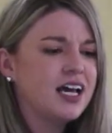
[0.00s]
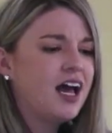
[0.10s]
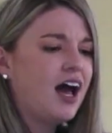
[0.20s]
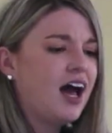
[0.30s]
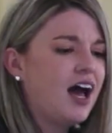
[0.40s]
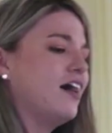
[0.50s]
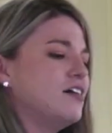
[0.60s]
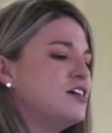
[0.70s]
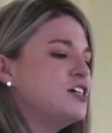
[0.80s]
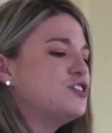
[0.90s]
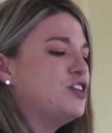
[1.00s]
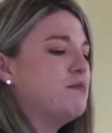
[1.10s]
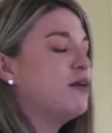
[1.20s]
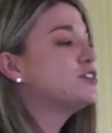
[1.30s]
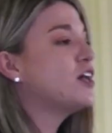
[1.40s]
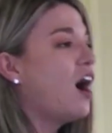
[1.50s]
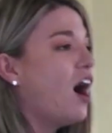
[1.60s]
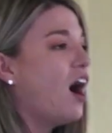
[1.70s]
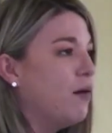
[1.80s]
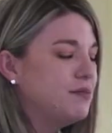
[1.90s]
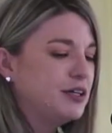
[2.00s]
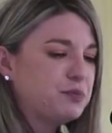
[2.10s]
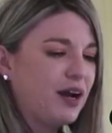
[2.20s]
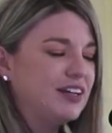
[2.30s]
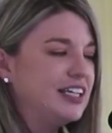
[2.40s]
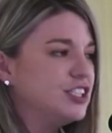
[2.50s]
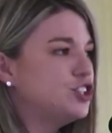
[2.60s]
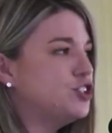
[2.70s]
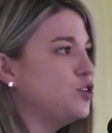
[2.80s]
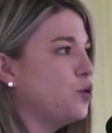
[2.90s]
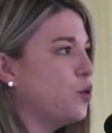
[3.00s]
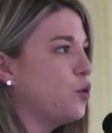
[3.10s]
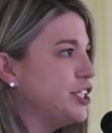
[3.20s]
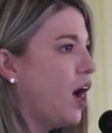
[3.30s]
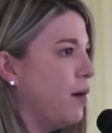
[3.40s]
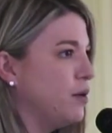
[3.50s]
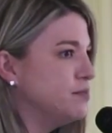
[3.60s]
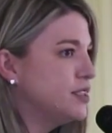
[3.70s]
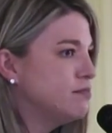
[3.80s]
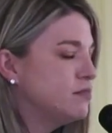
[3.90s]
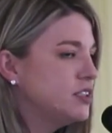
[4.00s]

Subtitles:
The most common, the most prevalent is storage problems.